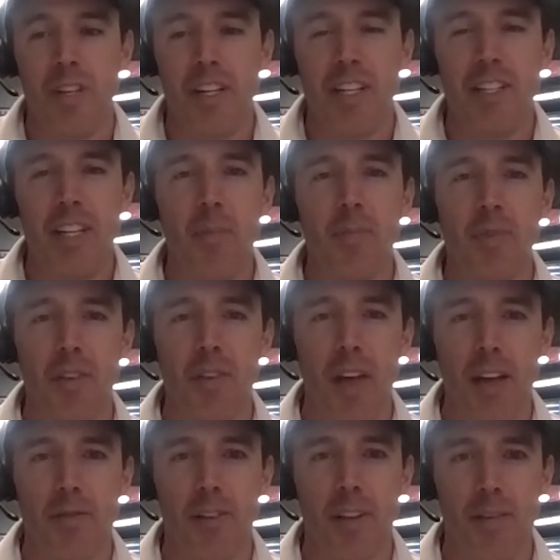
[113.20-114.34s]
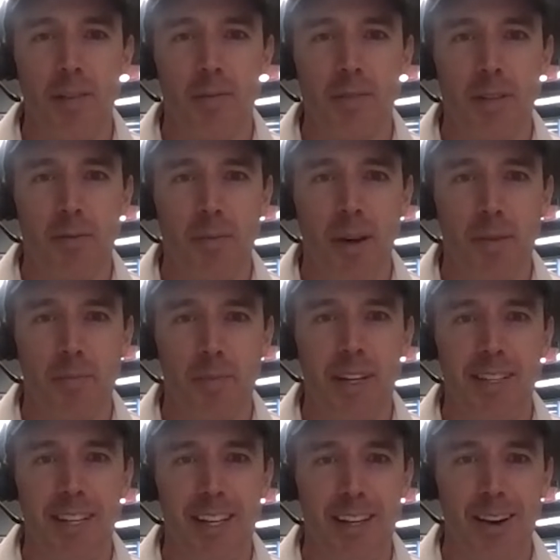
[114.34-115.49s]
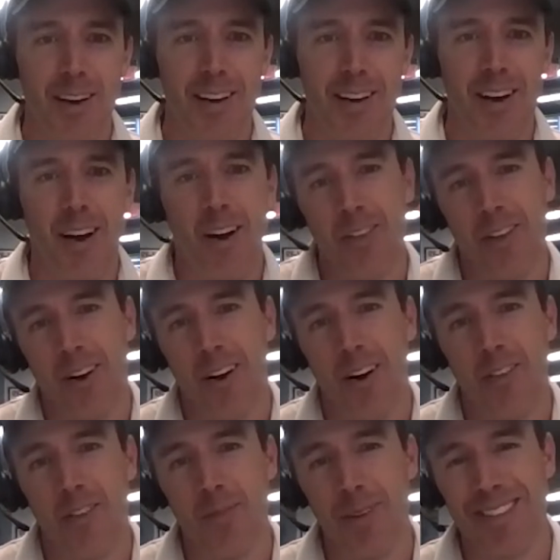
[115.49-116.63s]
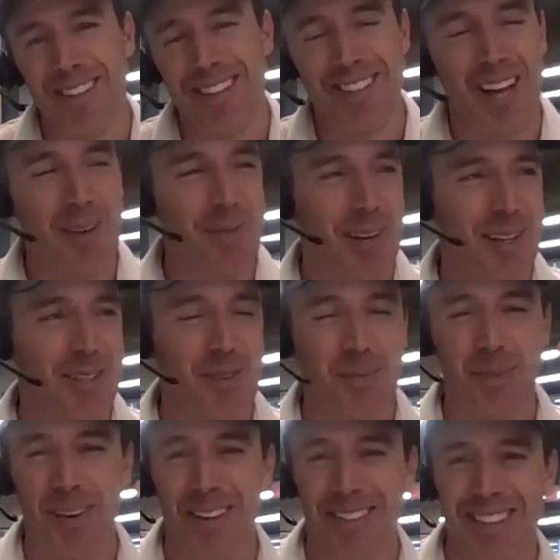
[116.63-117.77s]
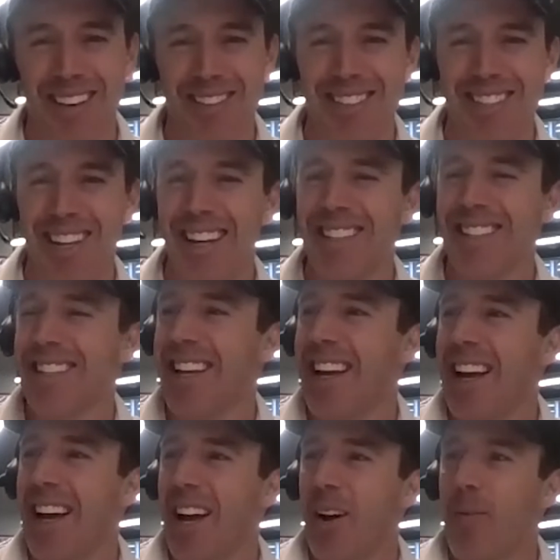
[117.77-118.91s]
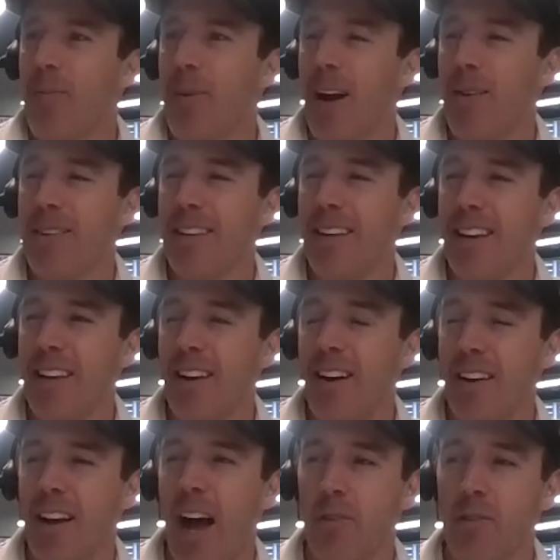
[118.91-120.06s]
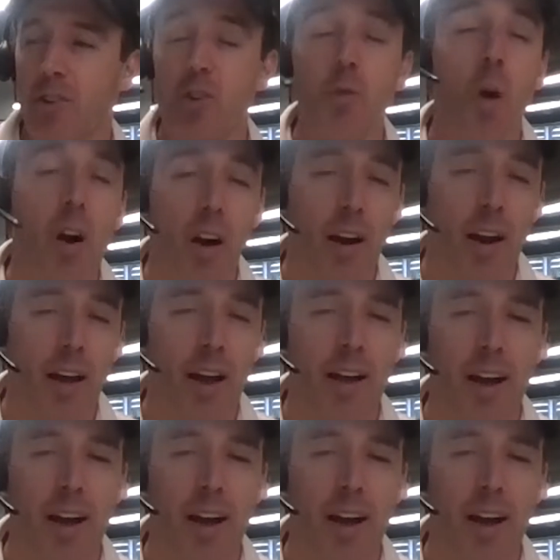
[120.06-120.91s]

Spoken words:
was exempt, thankfully, from some of my PT on the military side because of football, so that was nice. But I was a true walk-on.